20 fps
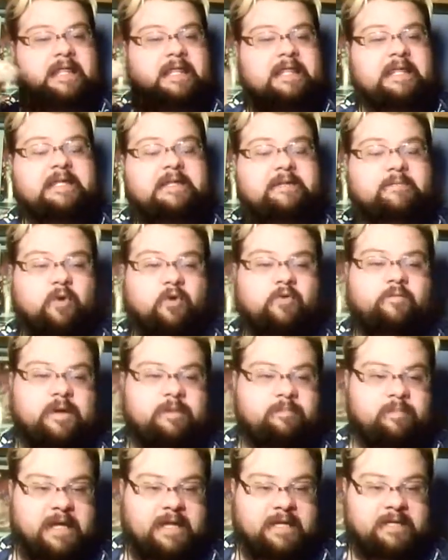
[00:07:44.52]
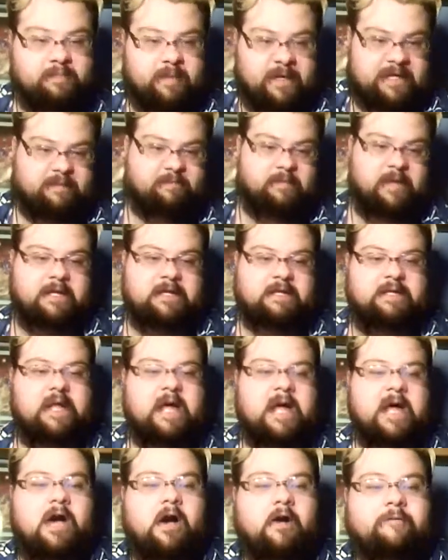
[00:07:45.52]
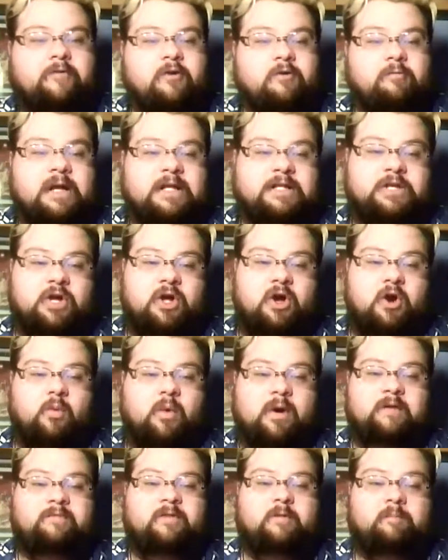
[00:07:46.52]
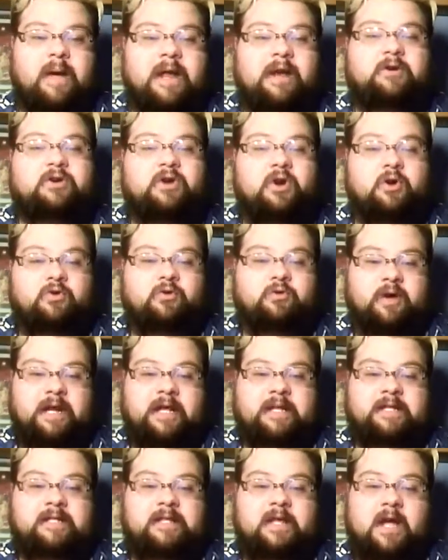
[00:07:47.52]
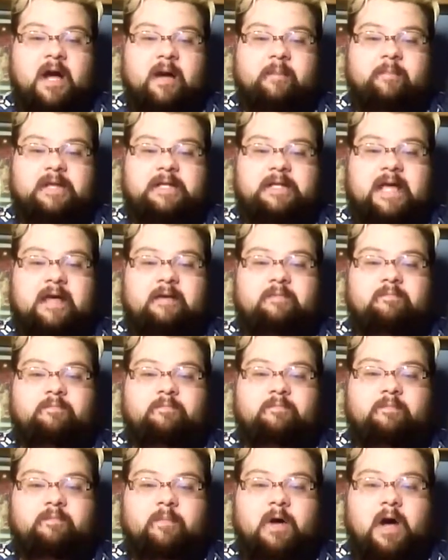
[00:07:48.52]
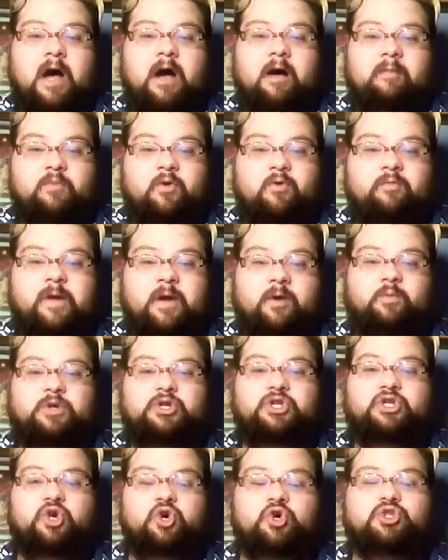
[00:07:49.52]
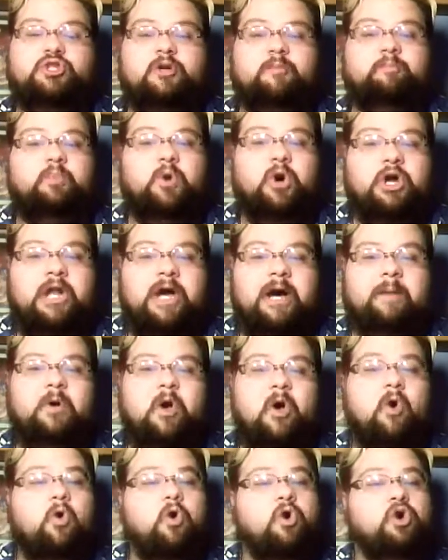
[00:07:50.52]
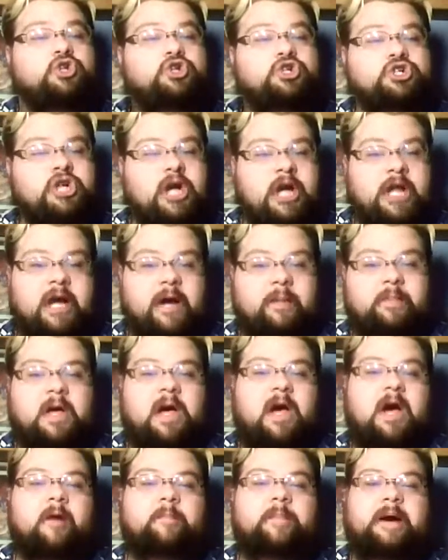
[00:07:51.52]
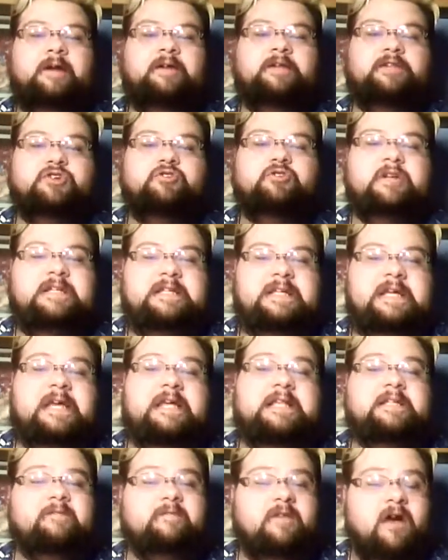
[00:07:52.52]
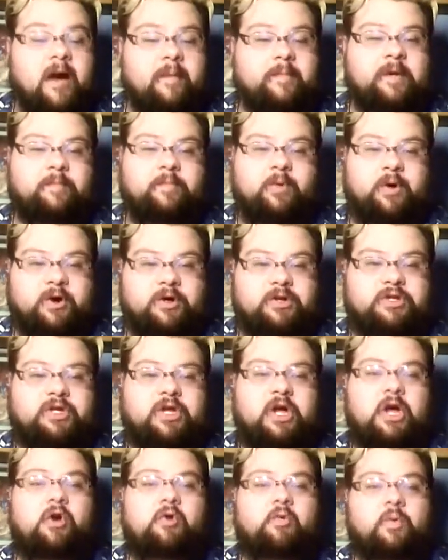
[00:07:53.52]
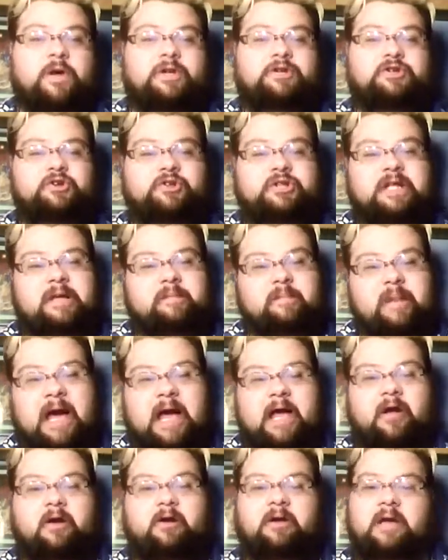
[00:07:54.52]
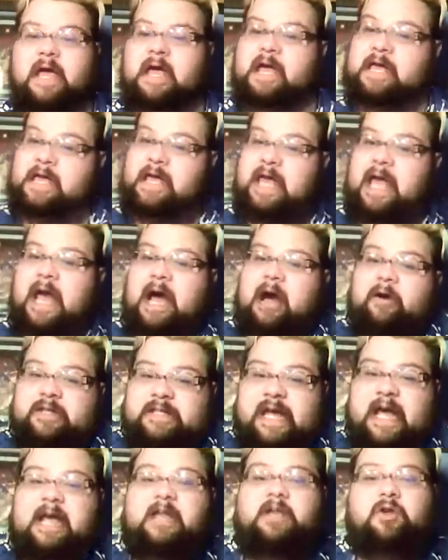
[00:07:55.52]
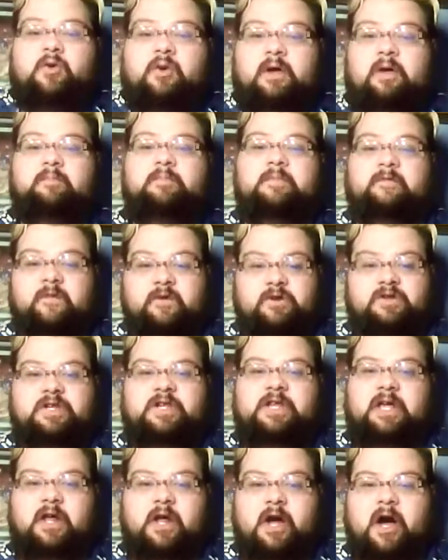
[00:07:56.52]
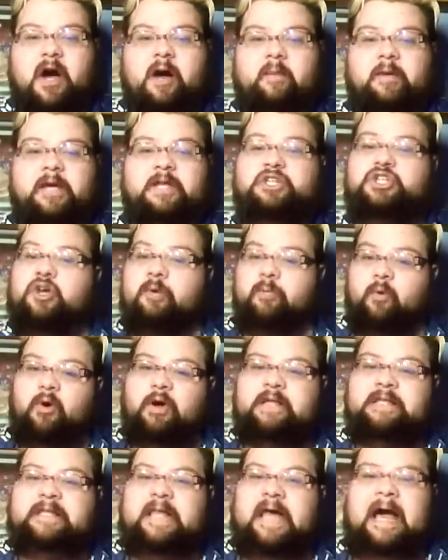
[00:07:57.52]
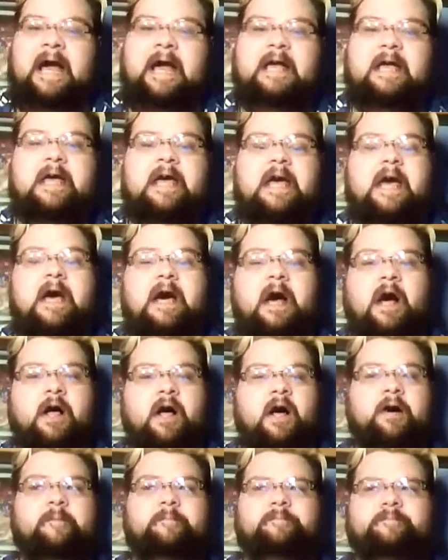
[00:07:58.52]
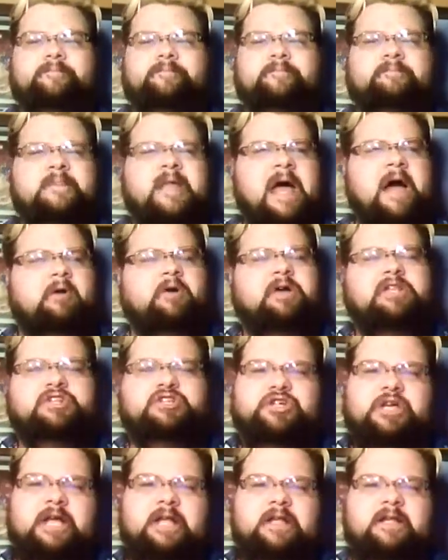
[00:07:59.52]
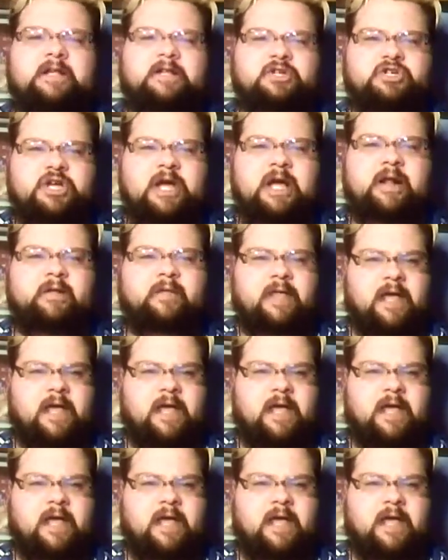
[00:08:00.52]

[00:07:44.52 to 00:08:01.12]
this movement means business. A few months ago, one of the better-known critics in the Comicsgate movement was told to put up or shut up about his critiques of comic books. Richard C. Meyer, aka How's I Knew Him, Diversity in Comics, your boy Zach, now he's changed his channel